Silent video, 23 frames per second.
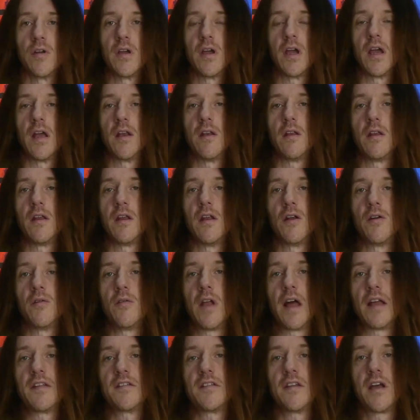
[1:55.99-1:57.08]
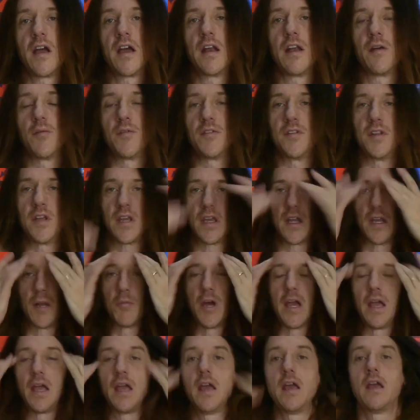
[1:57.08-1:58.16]
And last night I was thinking in
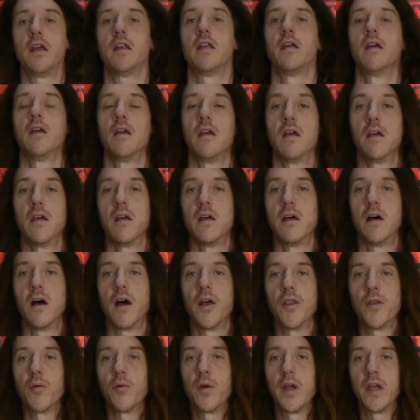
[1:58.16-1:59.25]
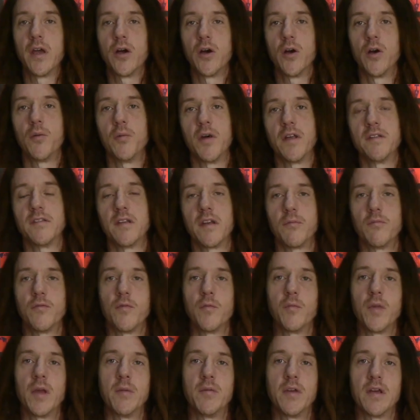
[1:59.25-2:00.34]
my head on the way home, I was like, well,
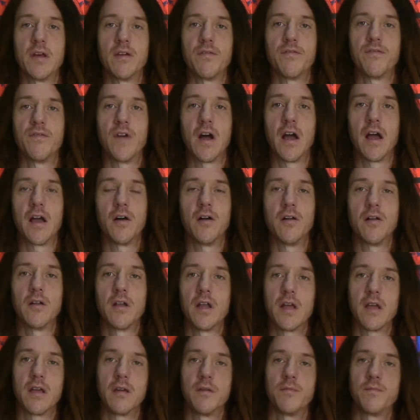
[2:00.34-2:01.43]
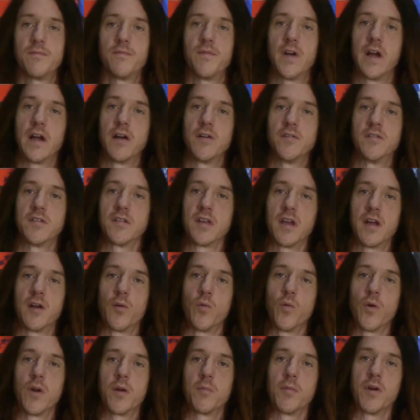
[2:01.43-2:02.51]
maybe a file, and just kind of
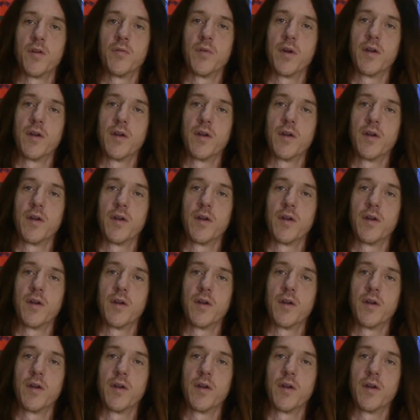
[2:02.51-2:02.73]
work my way